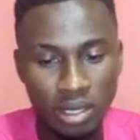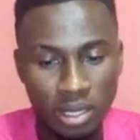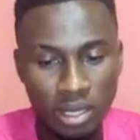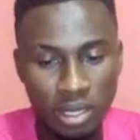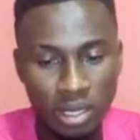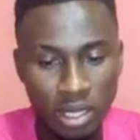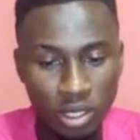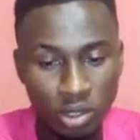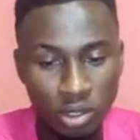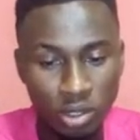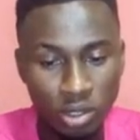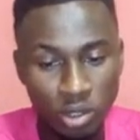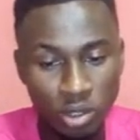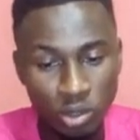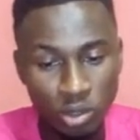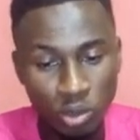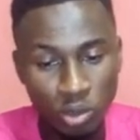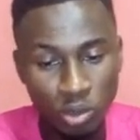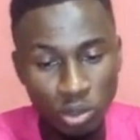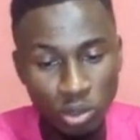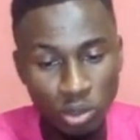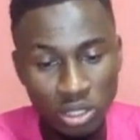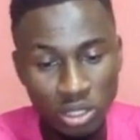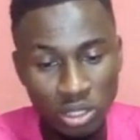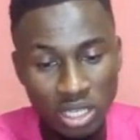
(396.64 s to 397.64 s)
Now you
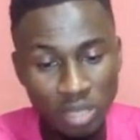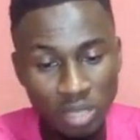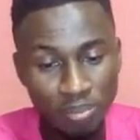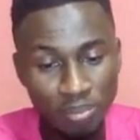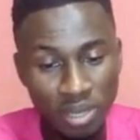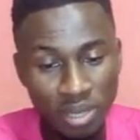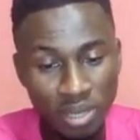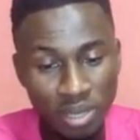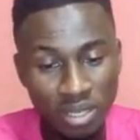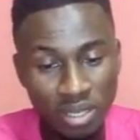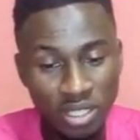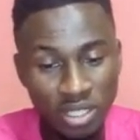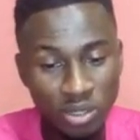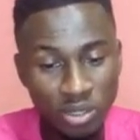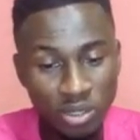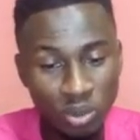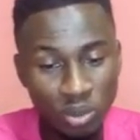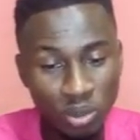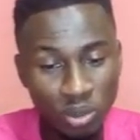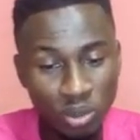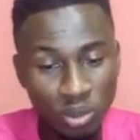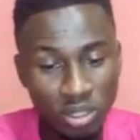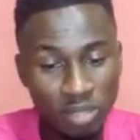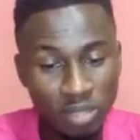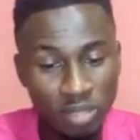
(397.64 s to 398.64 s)
could set the panel
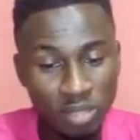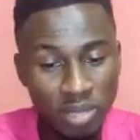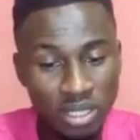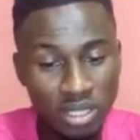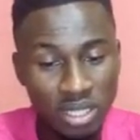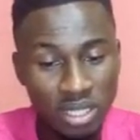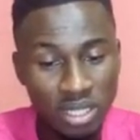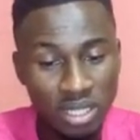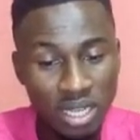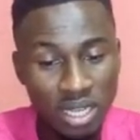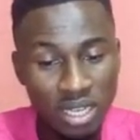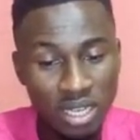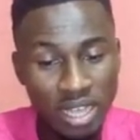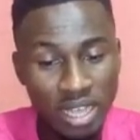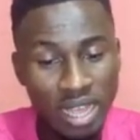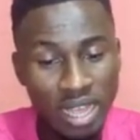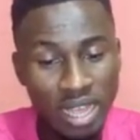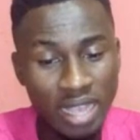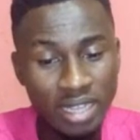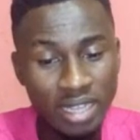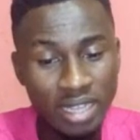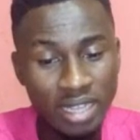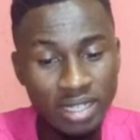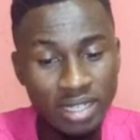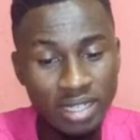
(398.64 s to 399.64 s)
to automatically
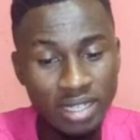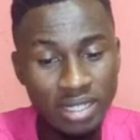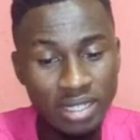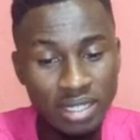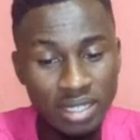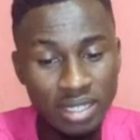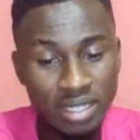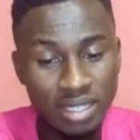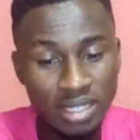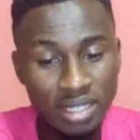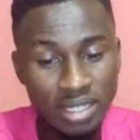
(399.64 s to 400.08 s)
hide